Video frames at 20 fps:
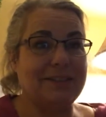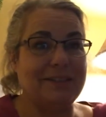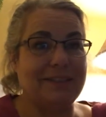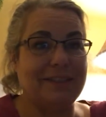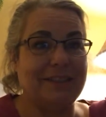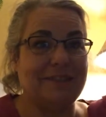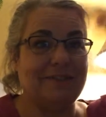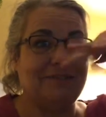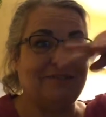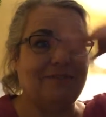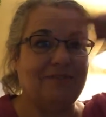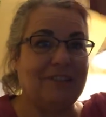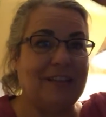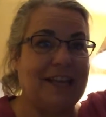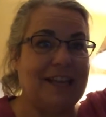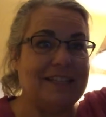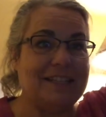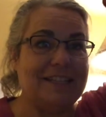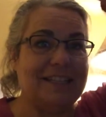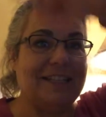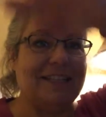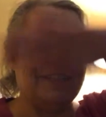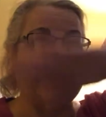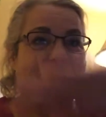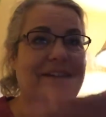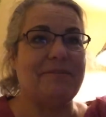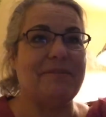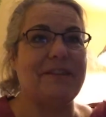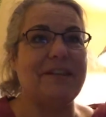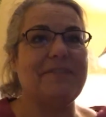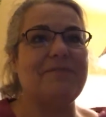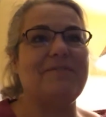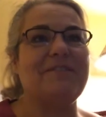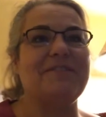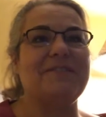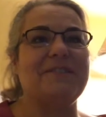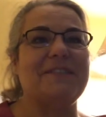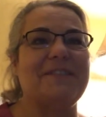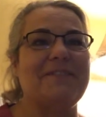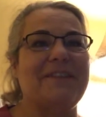flash here coming in from
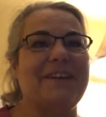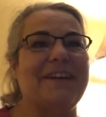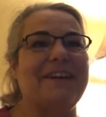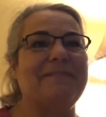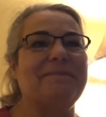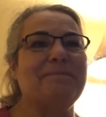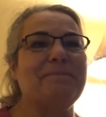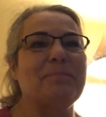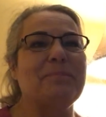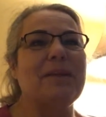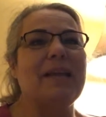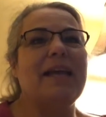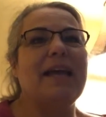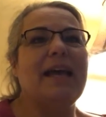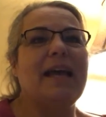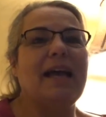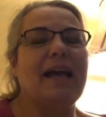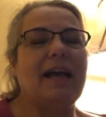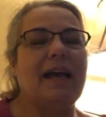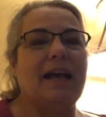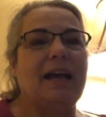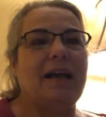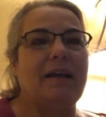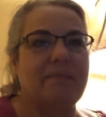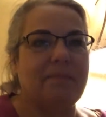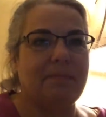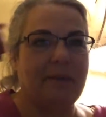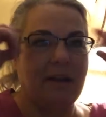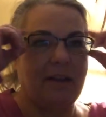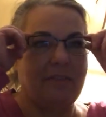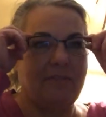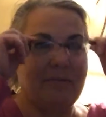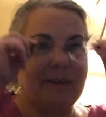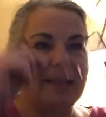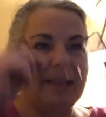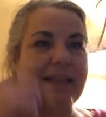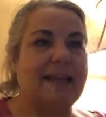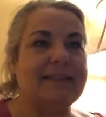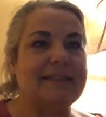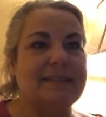somewhere. Off my
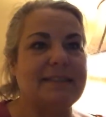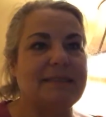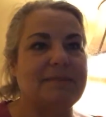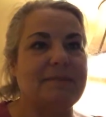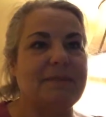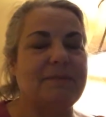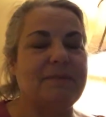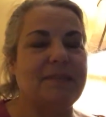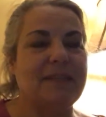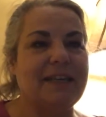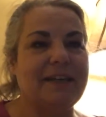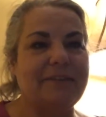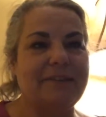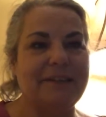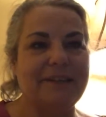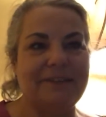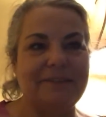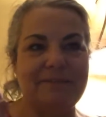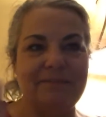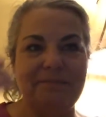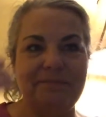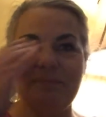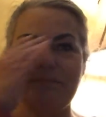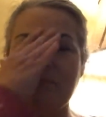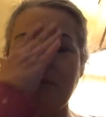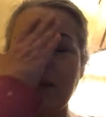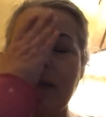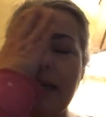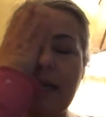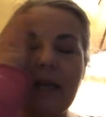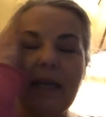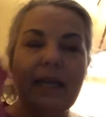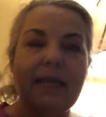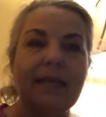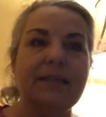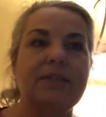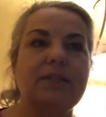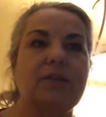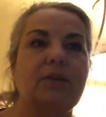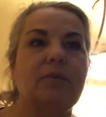glasses, maybe. There we go.
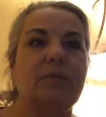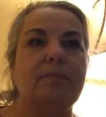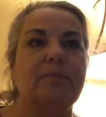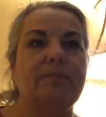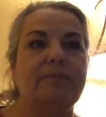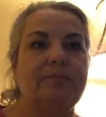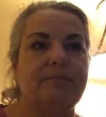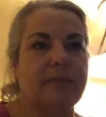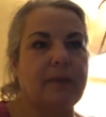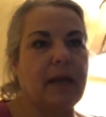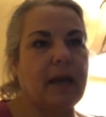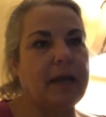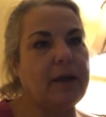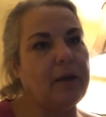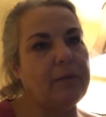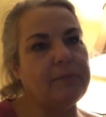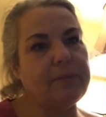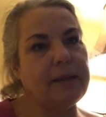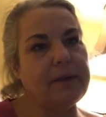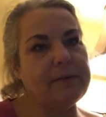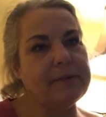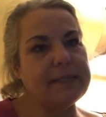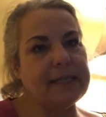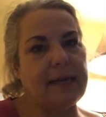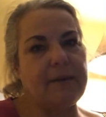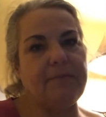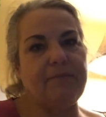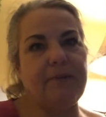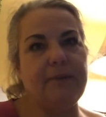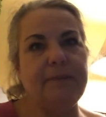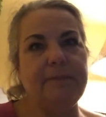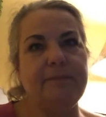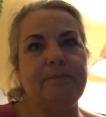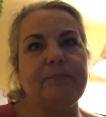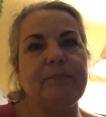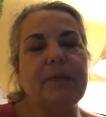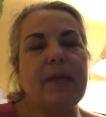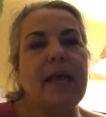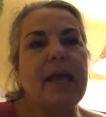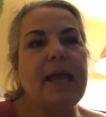So I hope that was helpful.
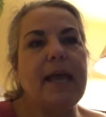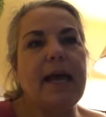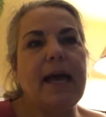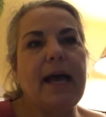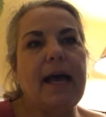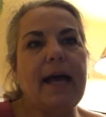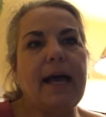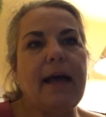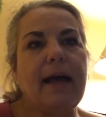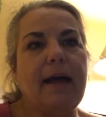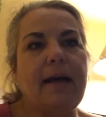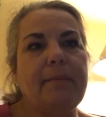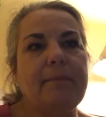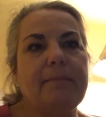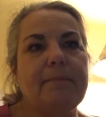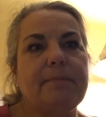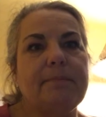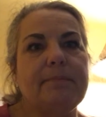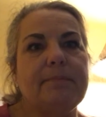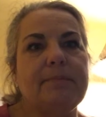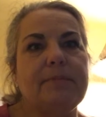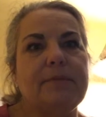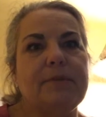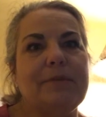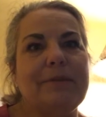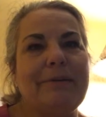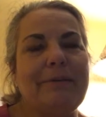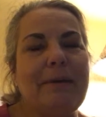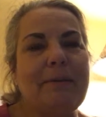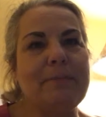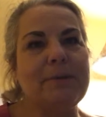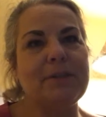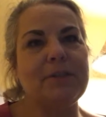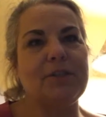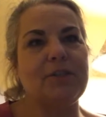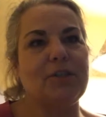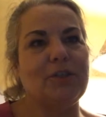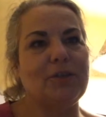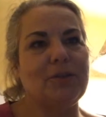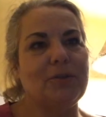Remember
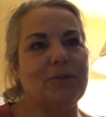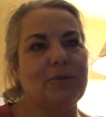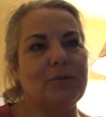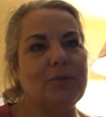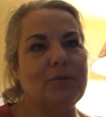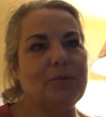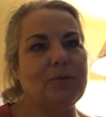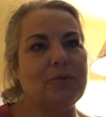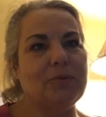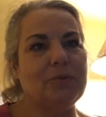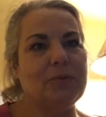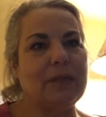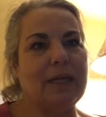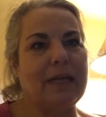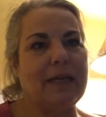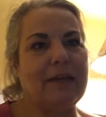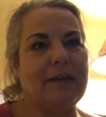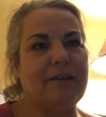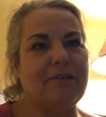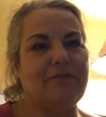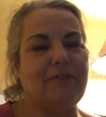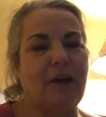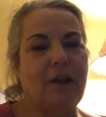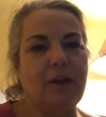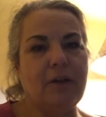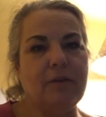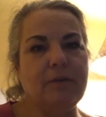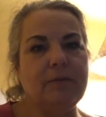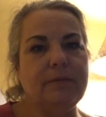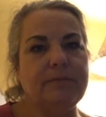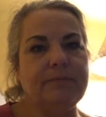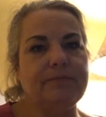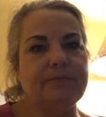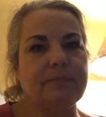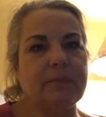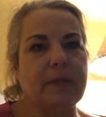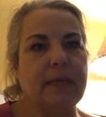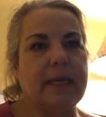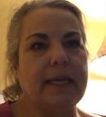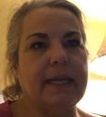to follow
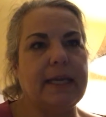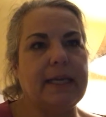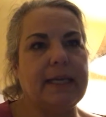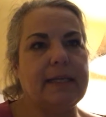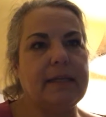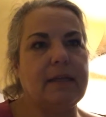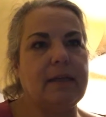and.